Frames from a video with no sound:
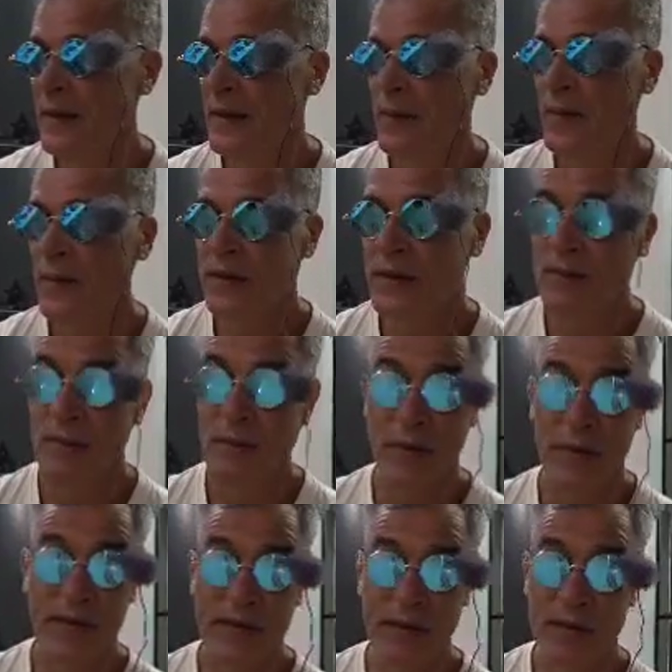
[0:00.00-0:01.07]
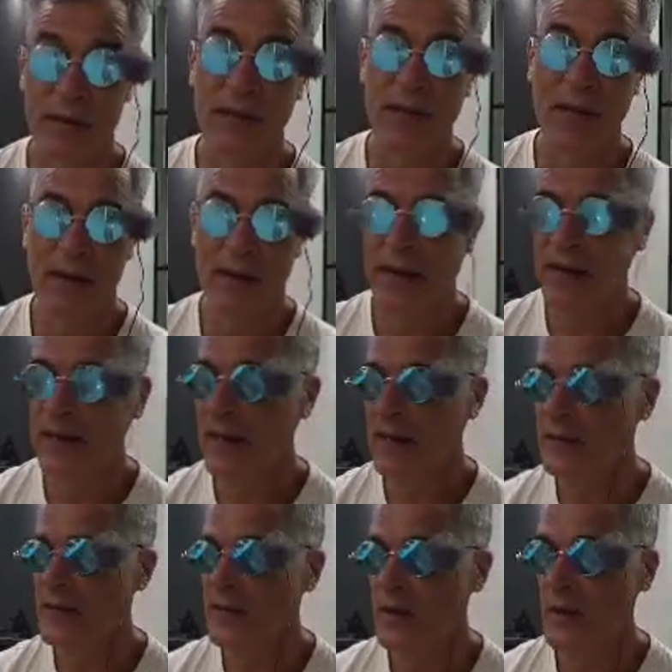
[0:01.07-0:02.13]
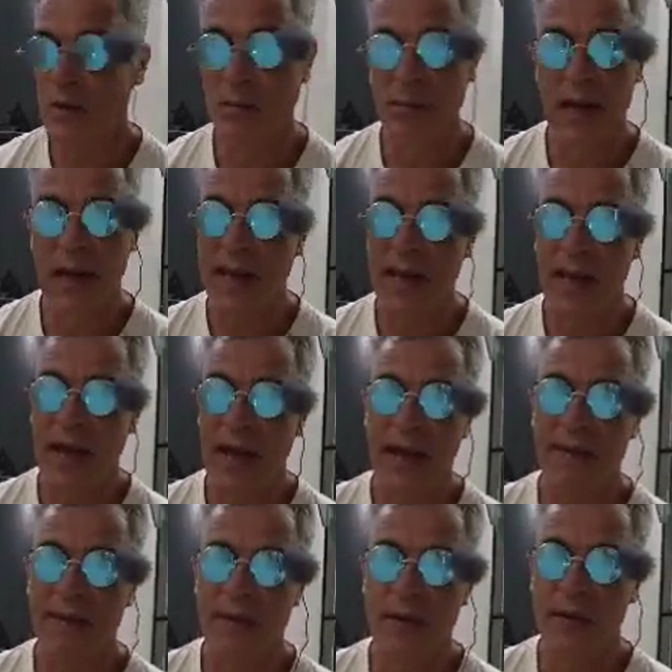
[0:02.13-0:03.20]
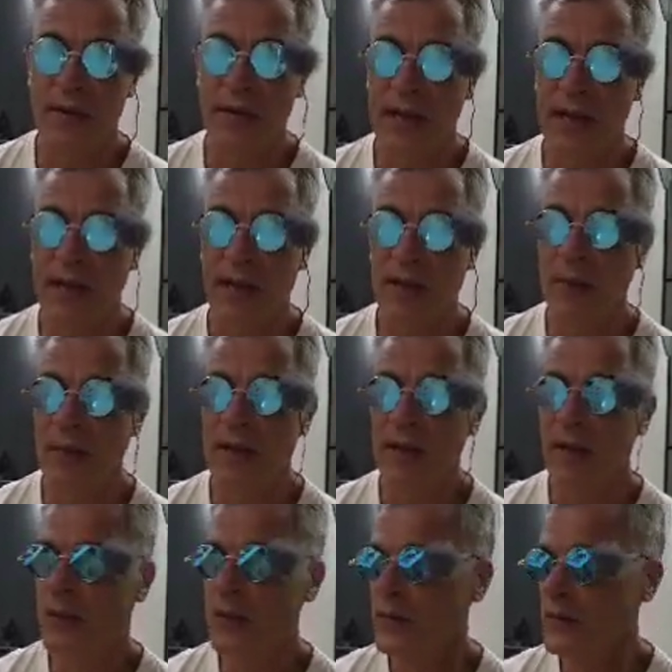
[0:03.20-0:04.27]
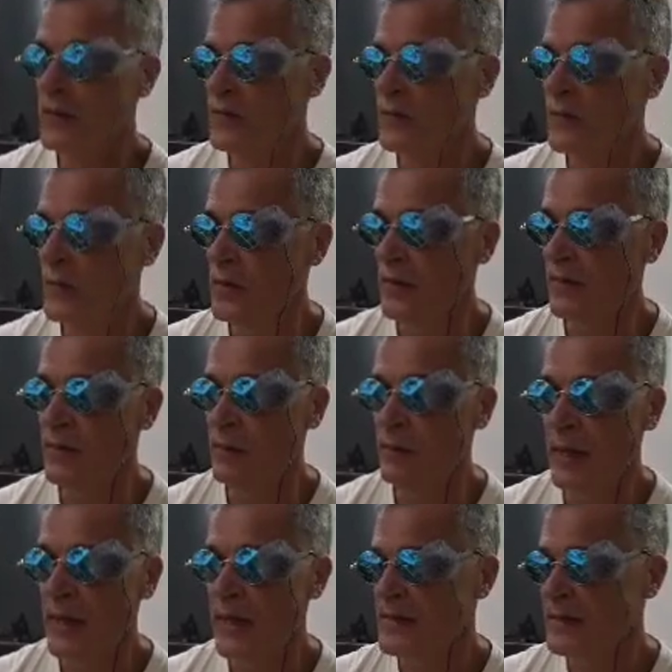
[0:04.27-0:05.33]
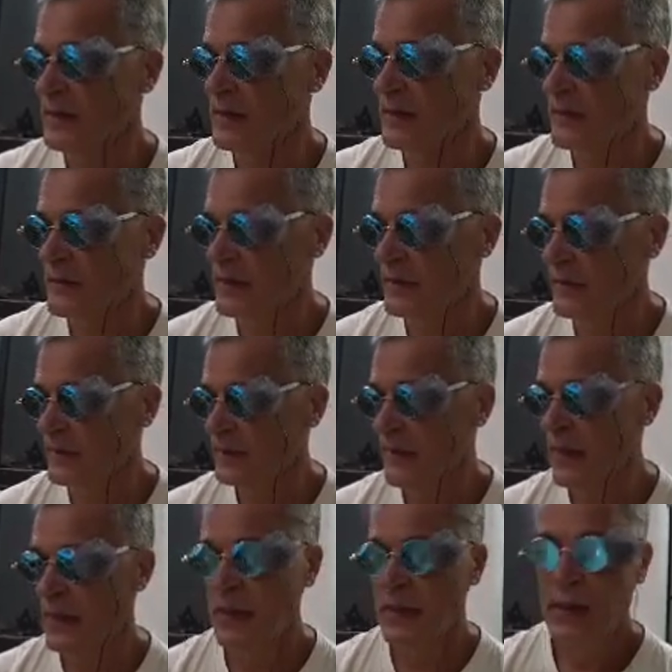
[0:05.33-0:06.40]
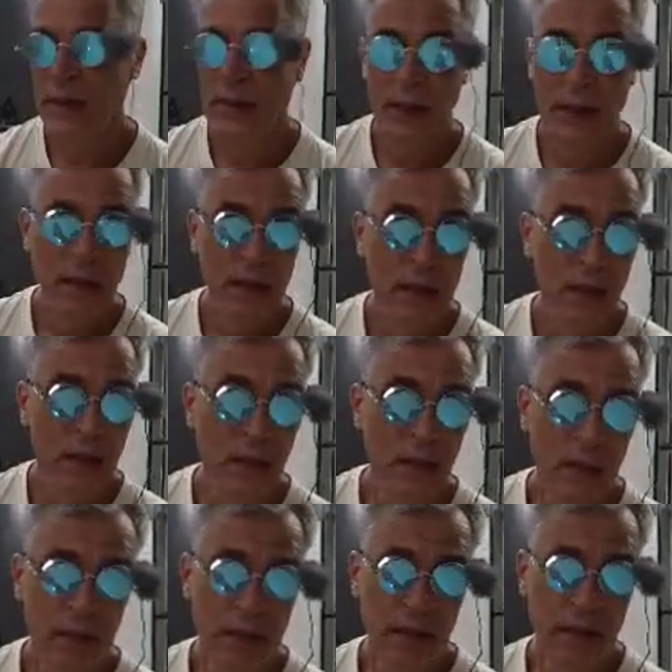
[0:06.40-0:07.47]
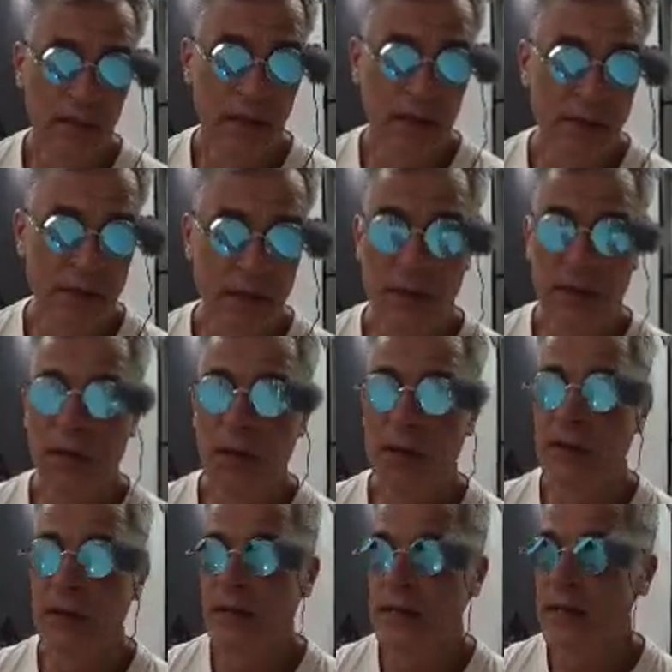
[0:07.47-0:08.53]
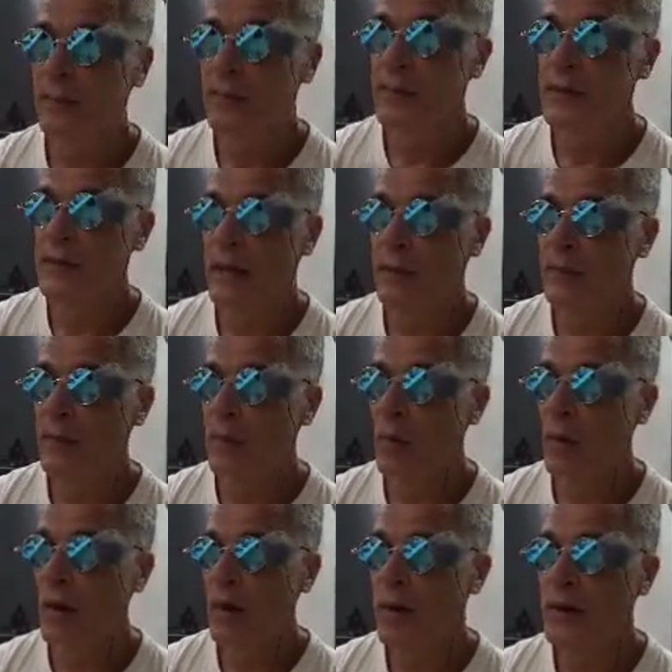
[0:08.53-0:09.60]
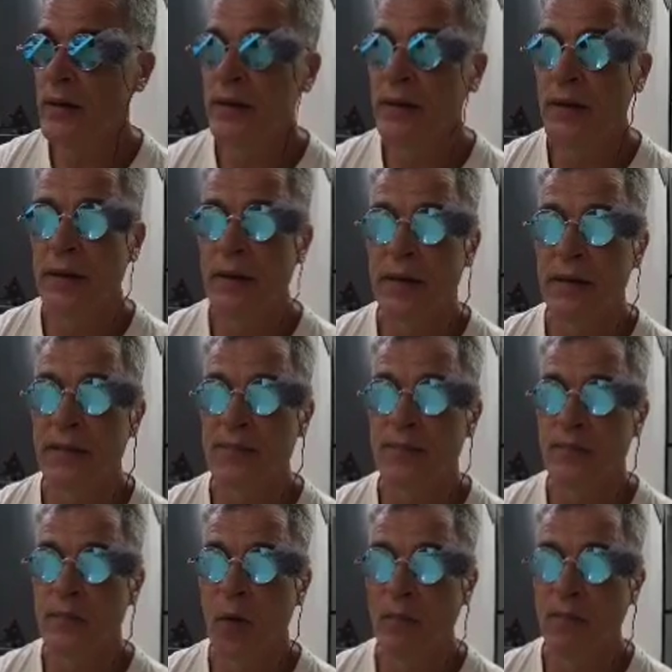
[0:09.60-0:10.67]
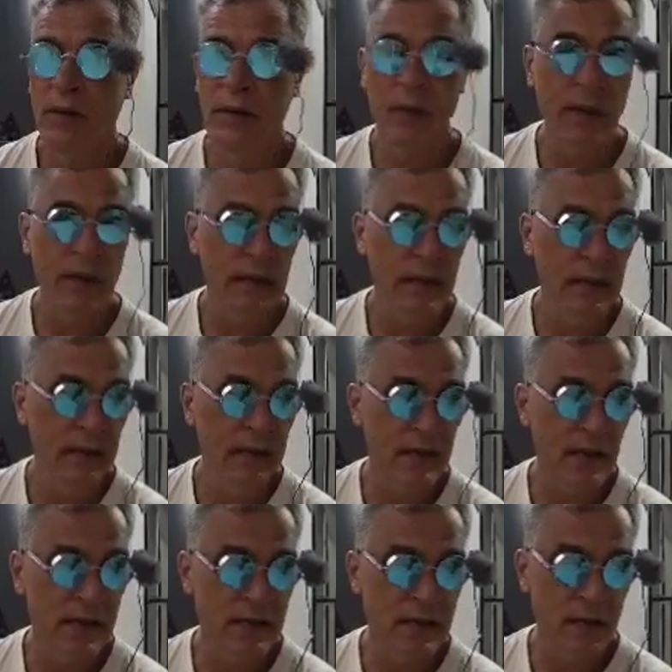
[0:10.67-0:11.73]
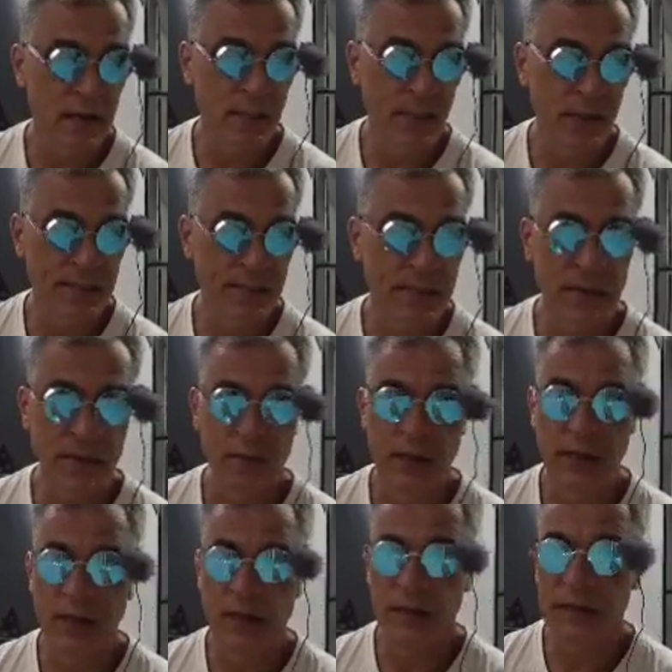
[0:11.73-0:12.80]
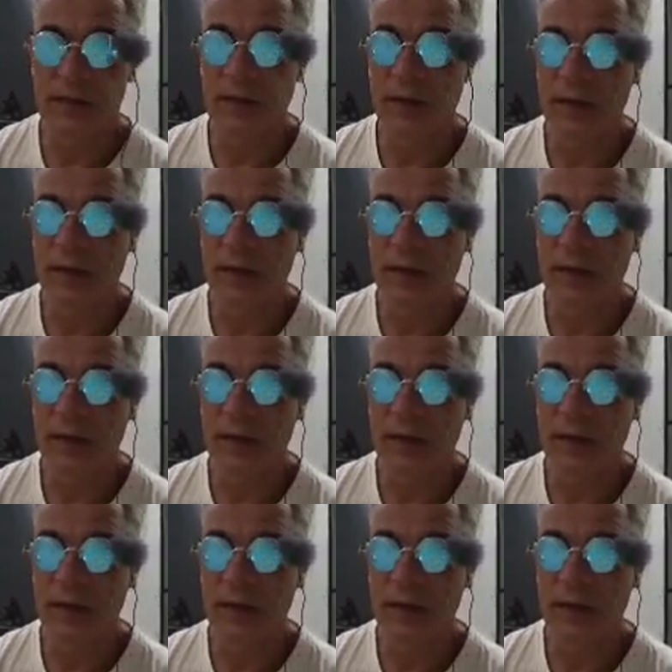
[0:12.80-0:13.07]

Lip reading: where they do allow it, I'd like to know. But I haven't heard any, and we use 4 different banks here. So I'm gonna let you go. I'm gonna get up and take my walk. Hopefully we can get a nice little pup soon in here. So